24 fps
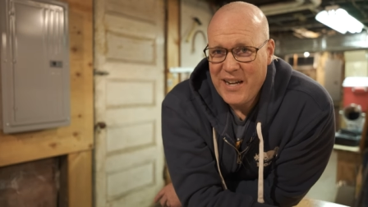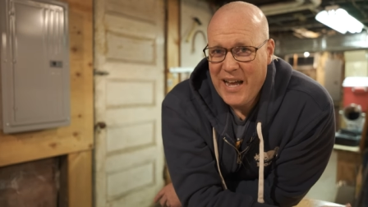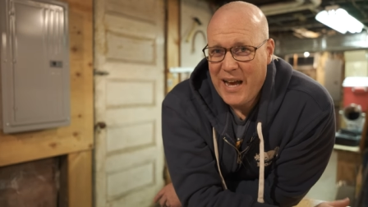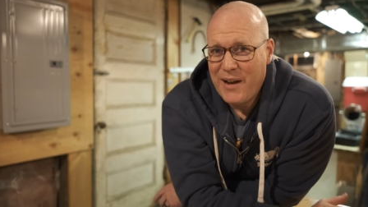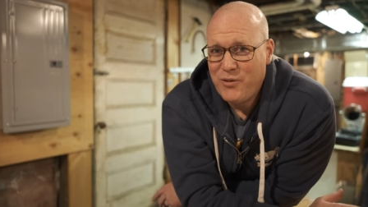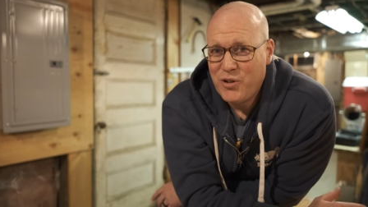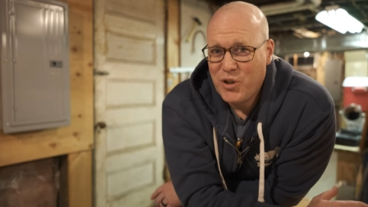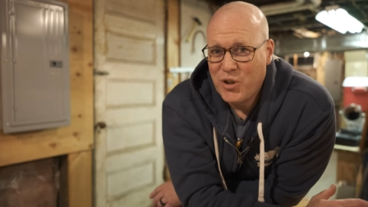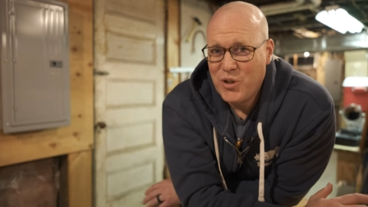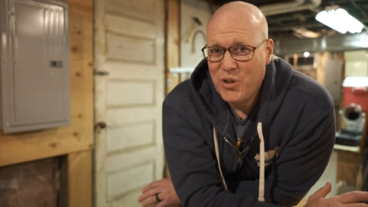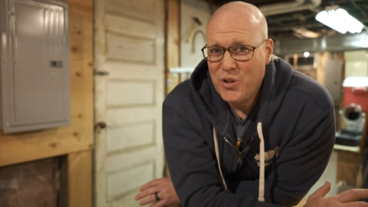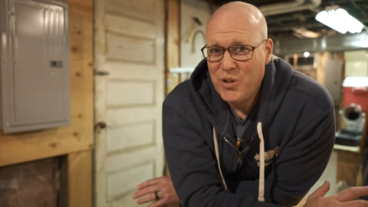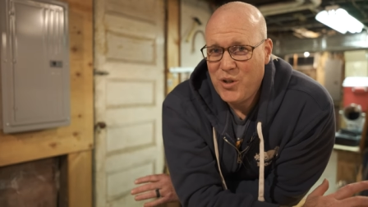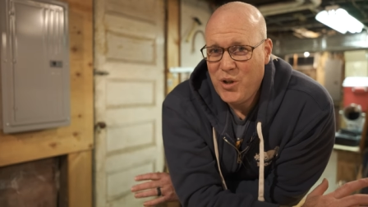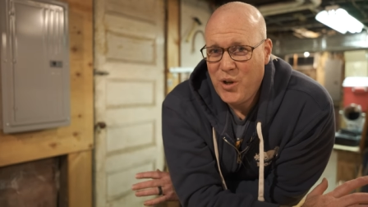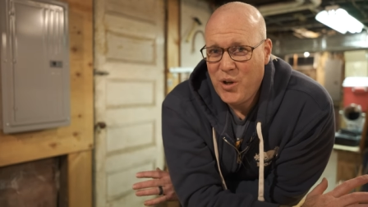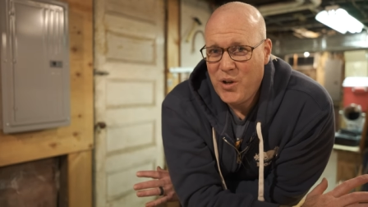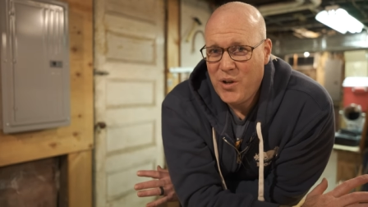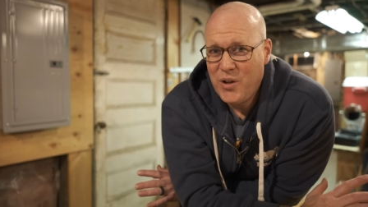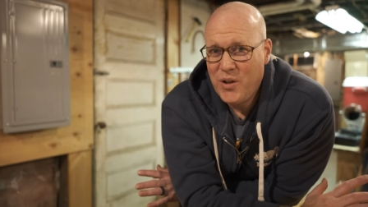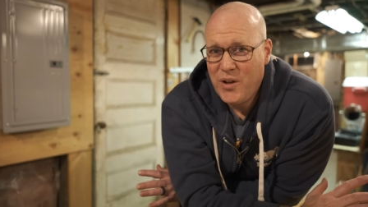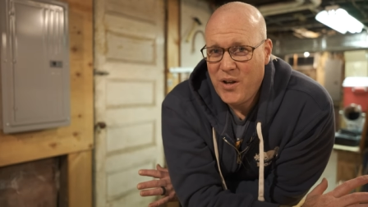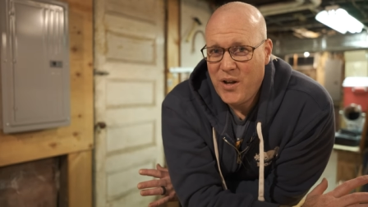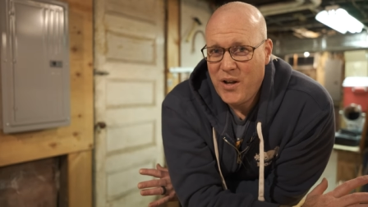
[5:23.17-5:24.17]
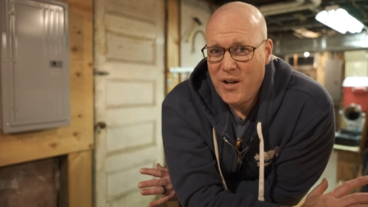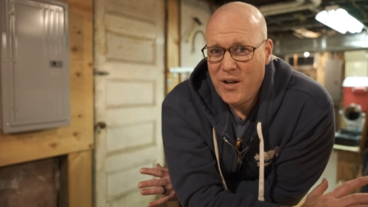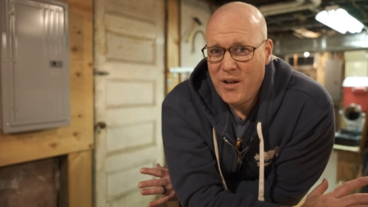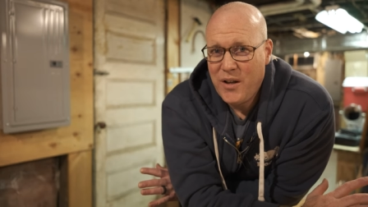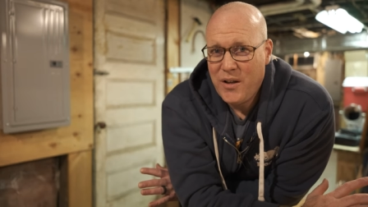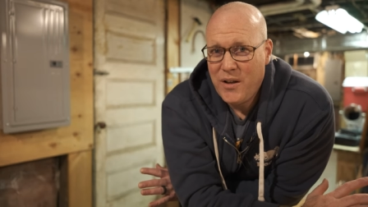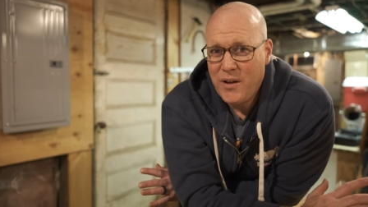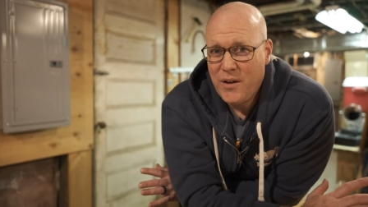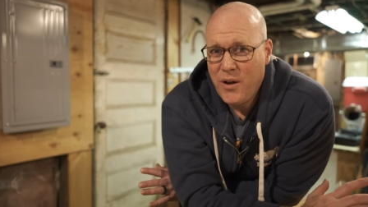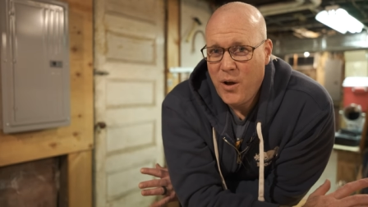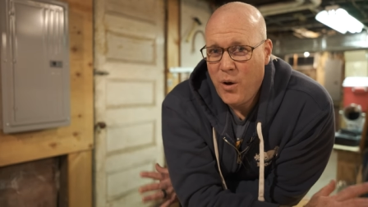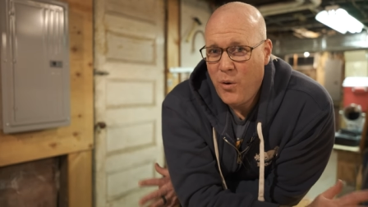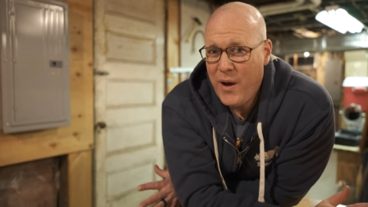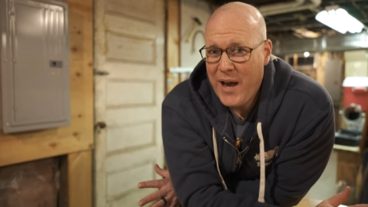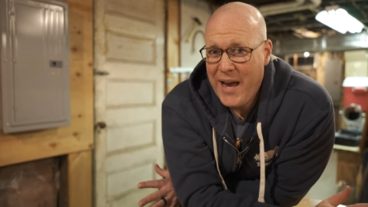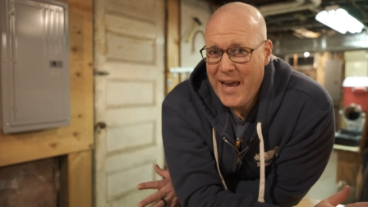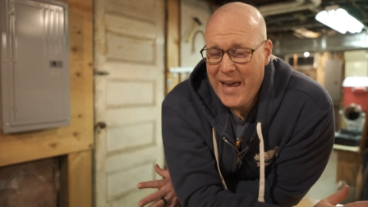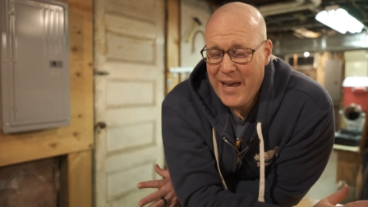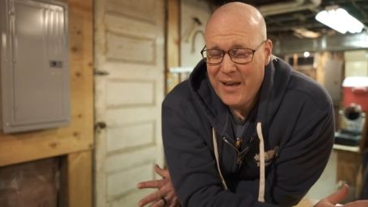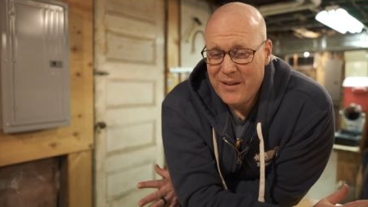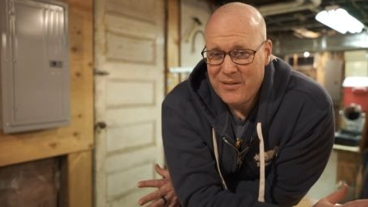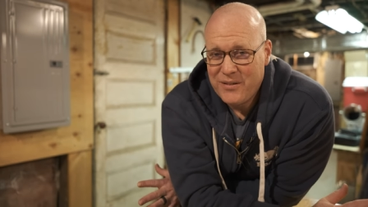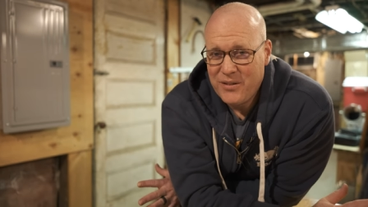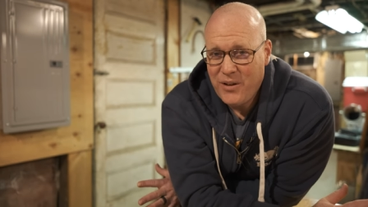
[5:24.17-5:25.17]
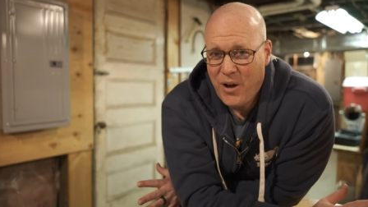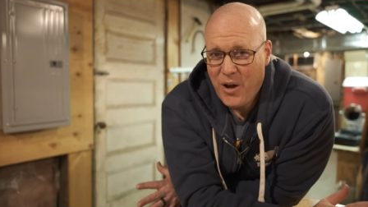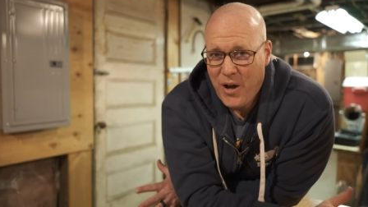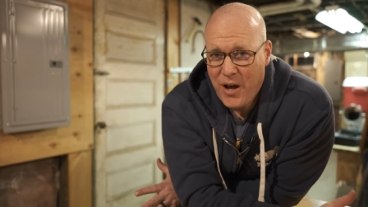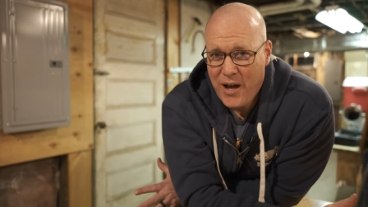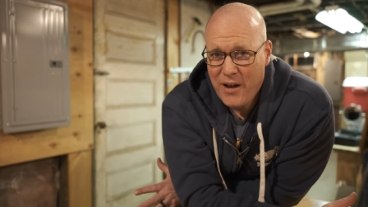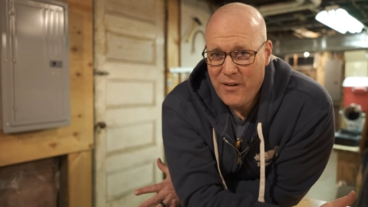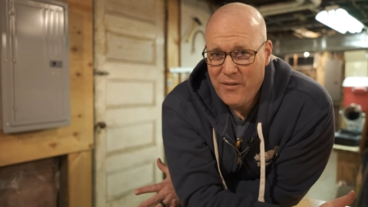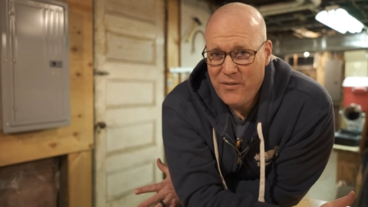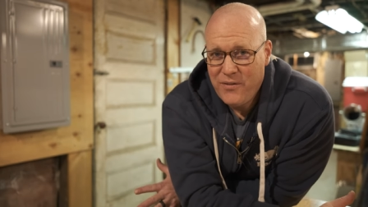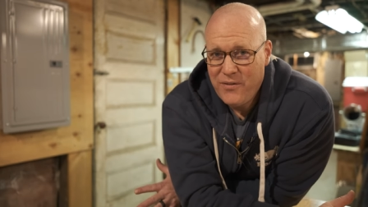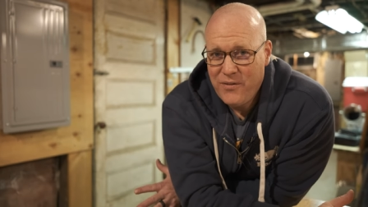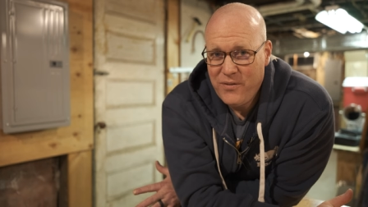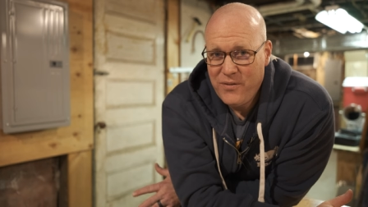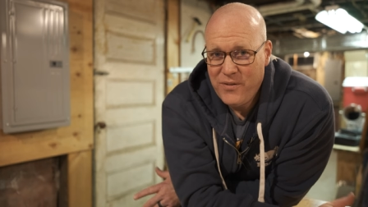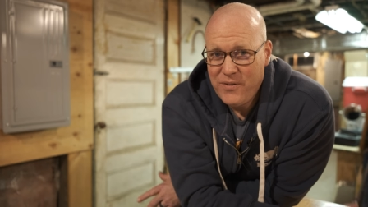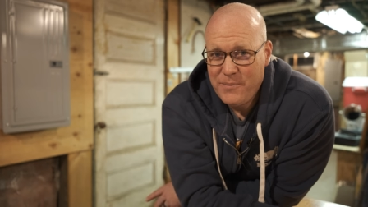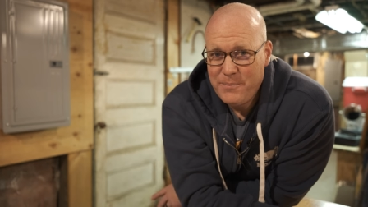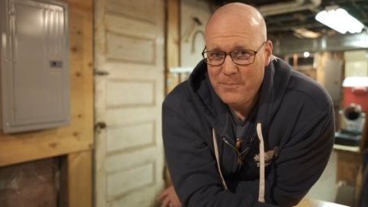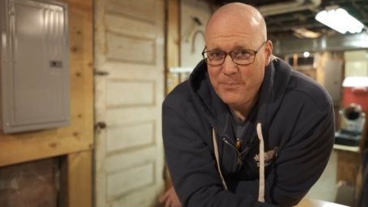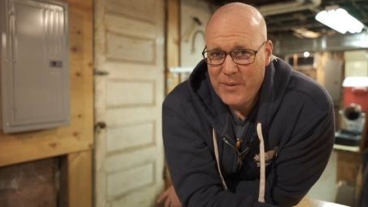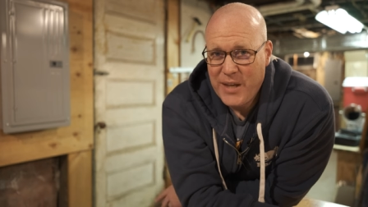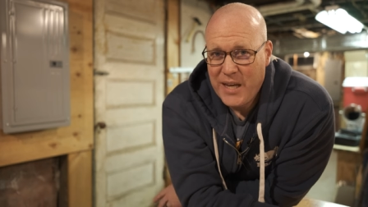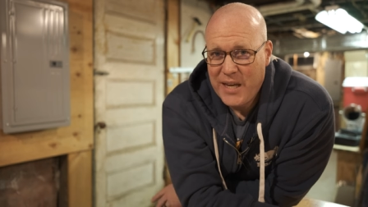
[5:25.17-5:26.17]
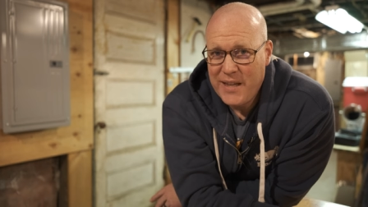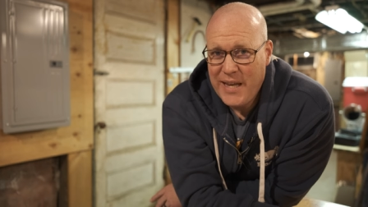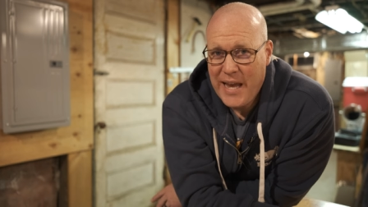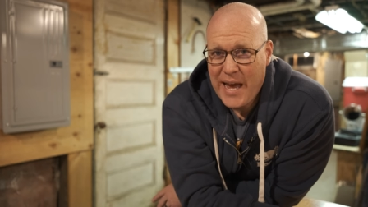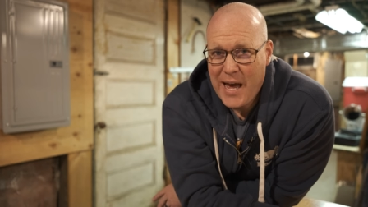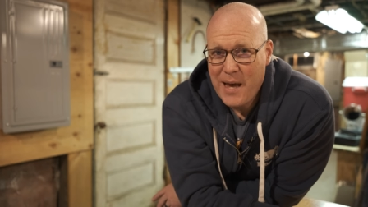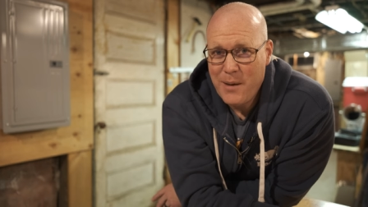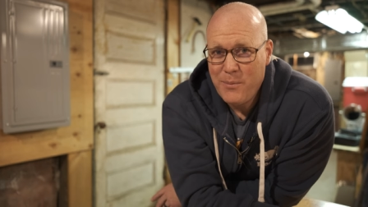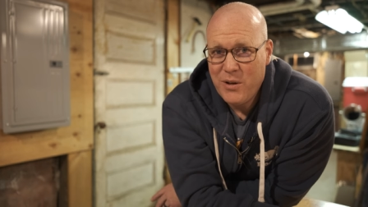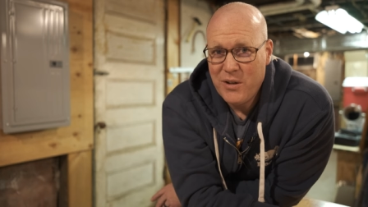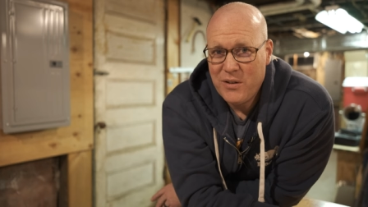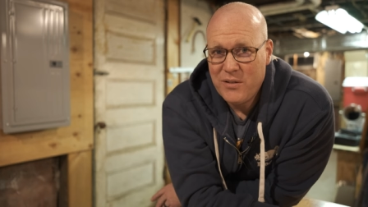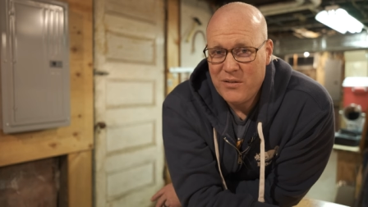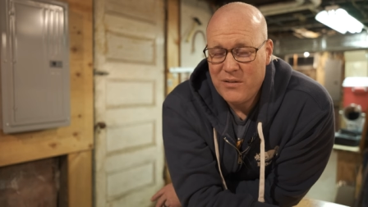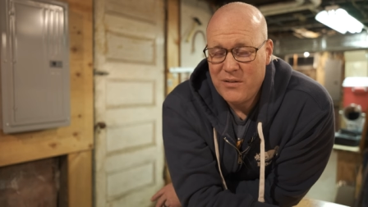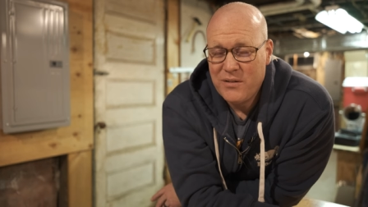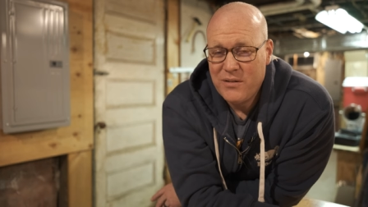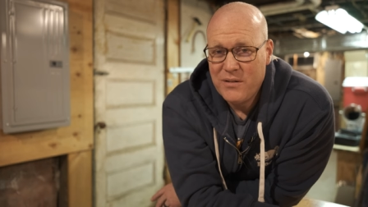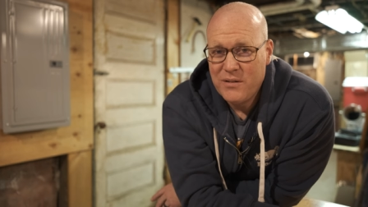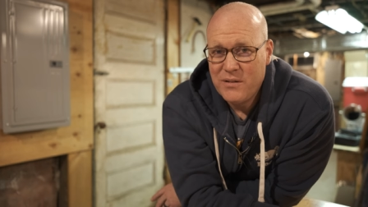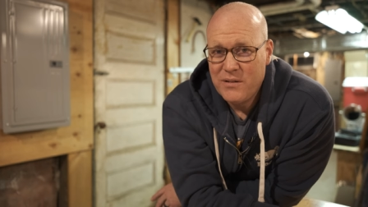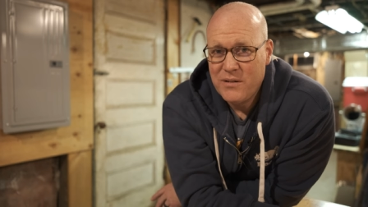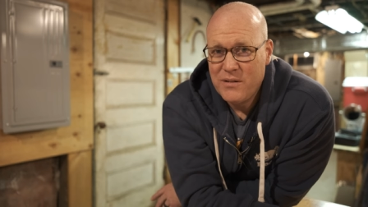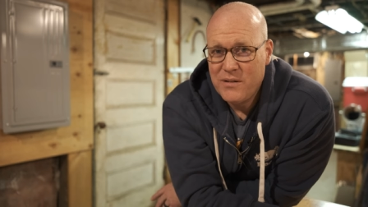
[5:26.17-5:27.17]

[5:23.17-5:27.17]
I've turned uh, OIS off in the IBIS.